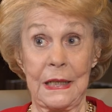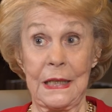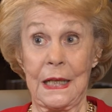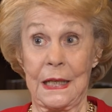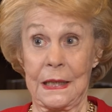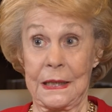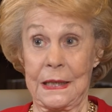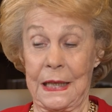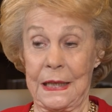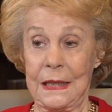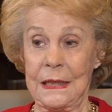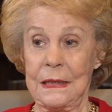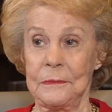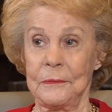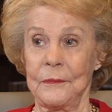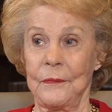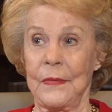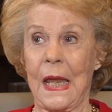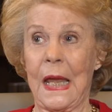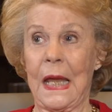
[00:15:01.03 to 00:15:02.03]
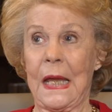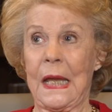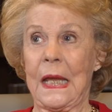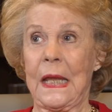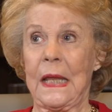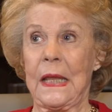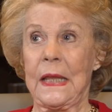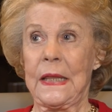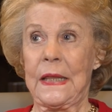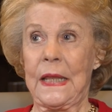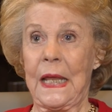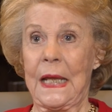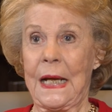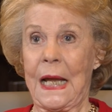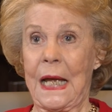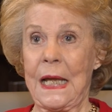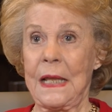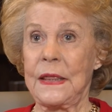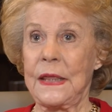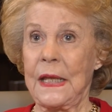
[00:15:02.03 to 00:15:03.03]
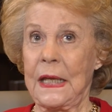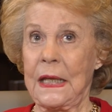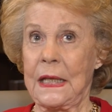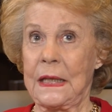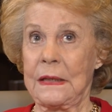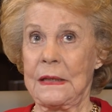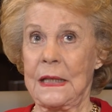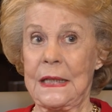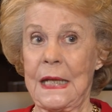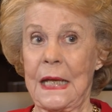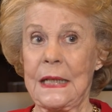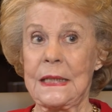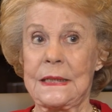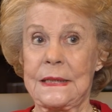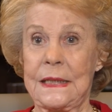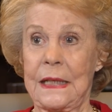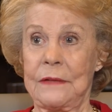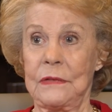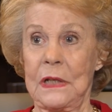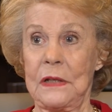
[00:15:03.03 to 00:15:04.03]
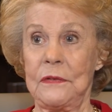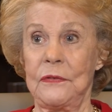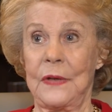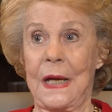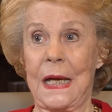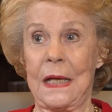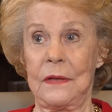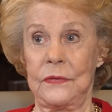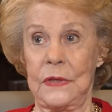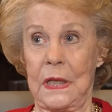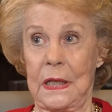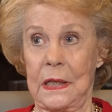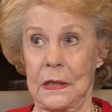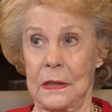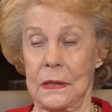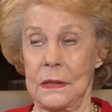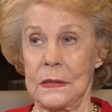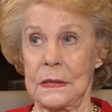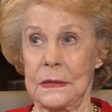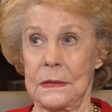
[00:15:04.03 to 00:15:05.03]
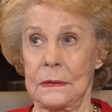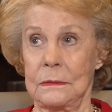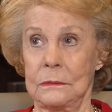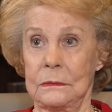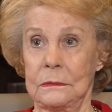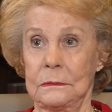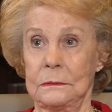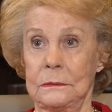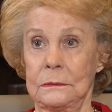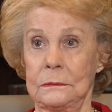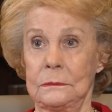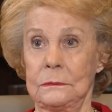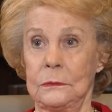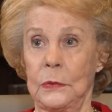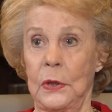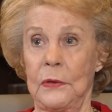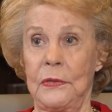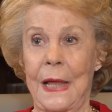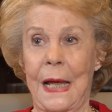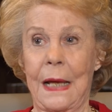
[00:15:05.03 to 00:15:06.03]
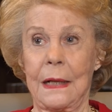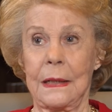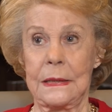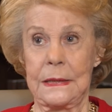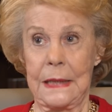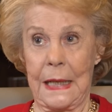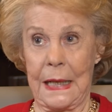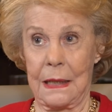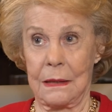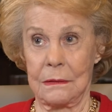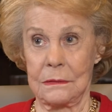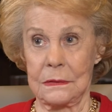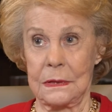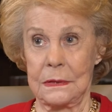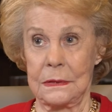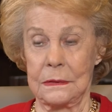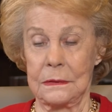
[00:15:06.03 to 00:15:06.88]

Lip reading: lucky, then I think in the next 75 years, without a doubt,